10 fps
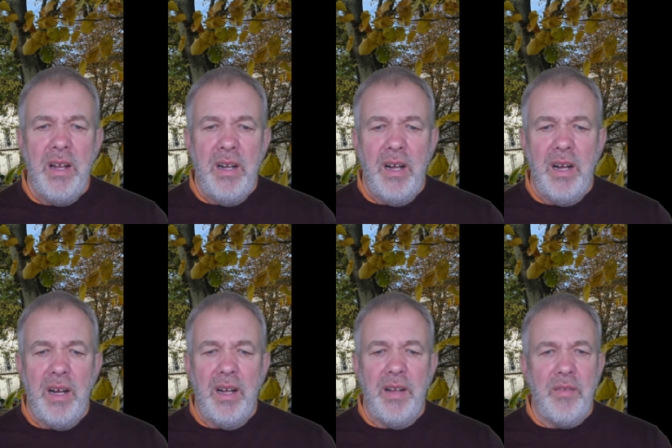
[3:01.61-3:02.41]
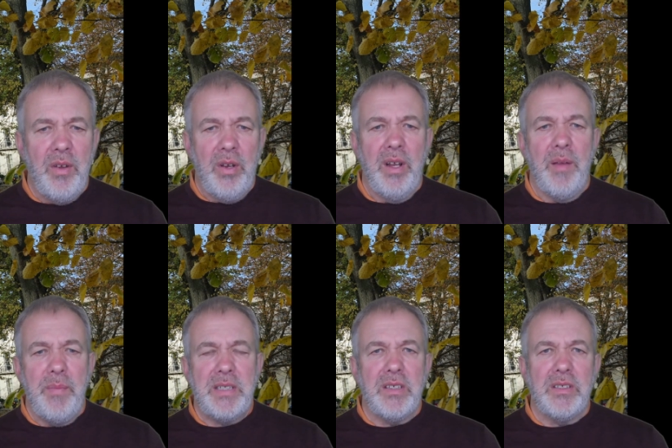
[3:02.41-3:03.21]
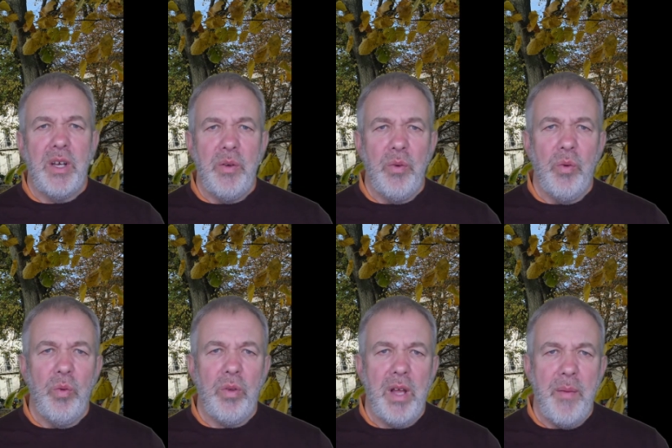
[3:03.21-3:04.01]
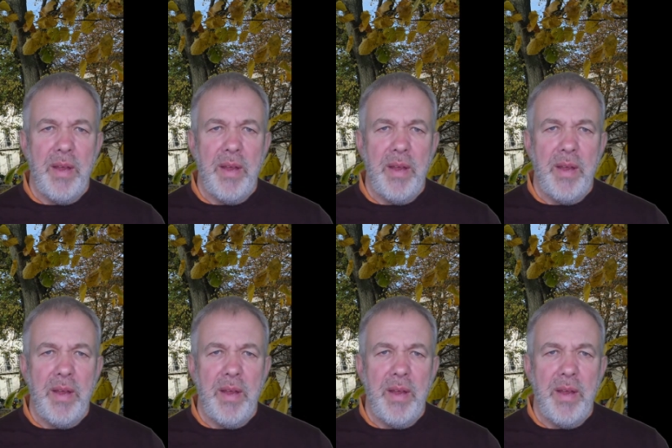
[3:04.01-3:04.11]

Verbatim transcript: Uh, look at the mistletoe all coming